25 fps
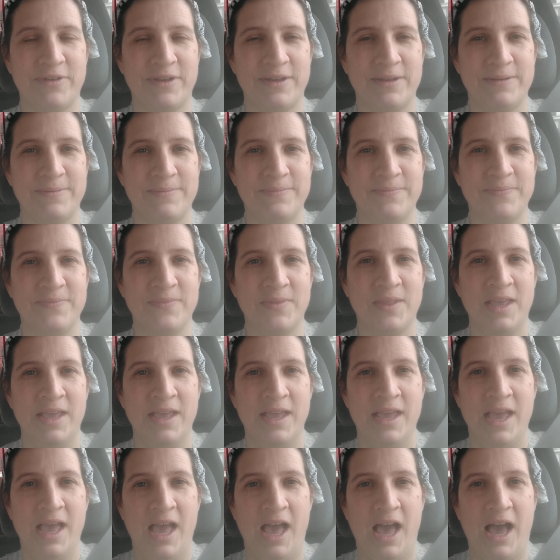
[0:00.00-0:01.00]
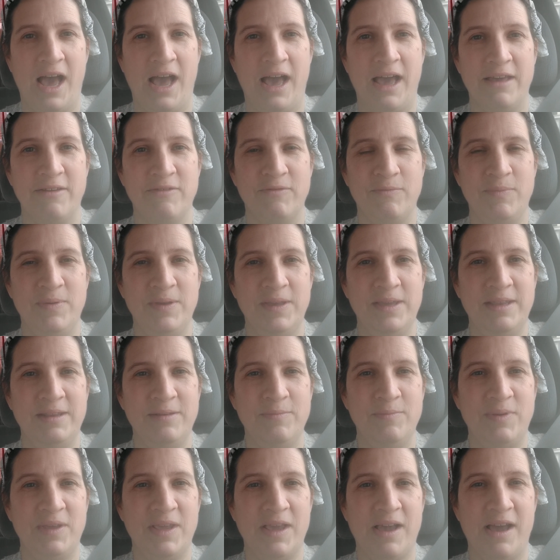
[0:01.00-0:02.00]
Um, I've
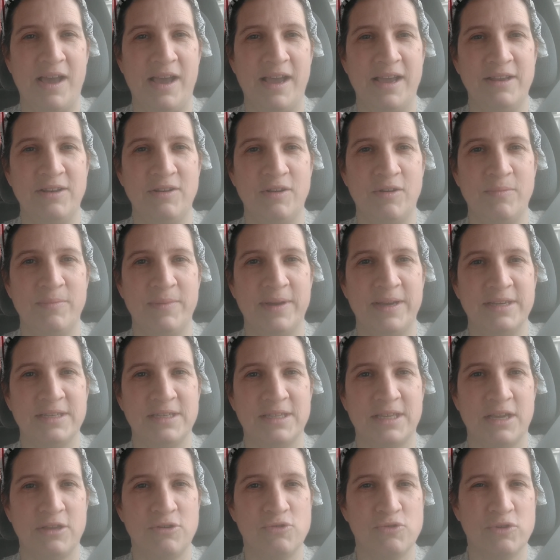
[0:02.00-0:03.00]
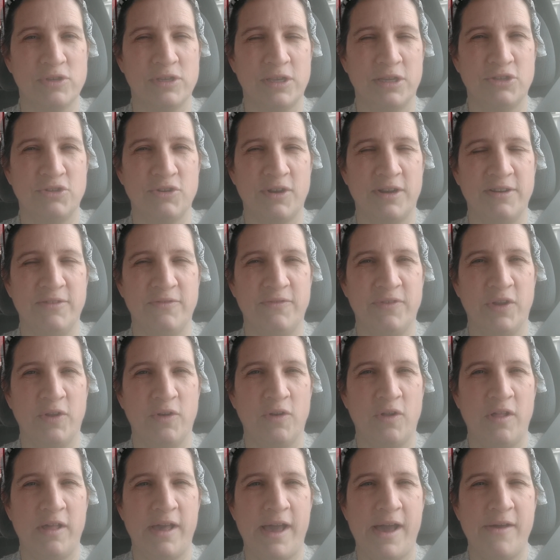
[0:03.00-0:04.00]
been behind on my schedules, like trying to figure it
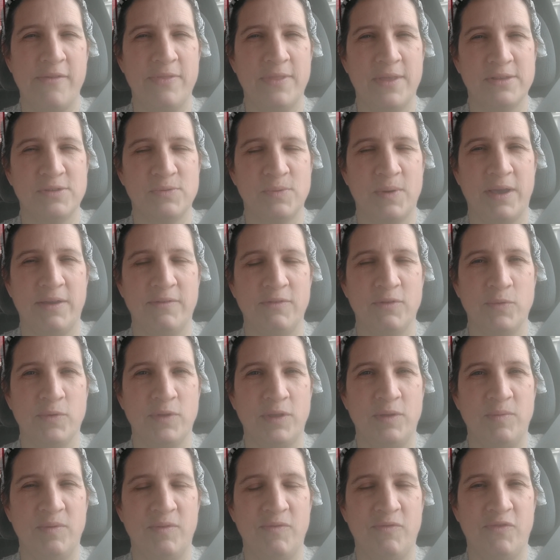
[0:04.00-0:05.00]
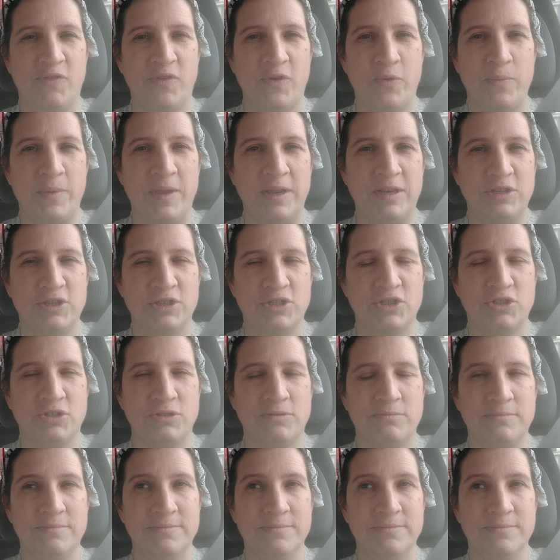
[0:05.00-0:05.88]
all out, and that's why I haven't really been filming, just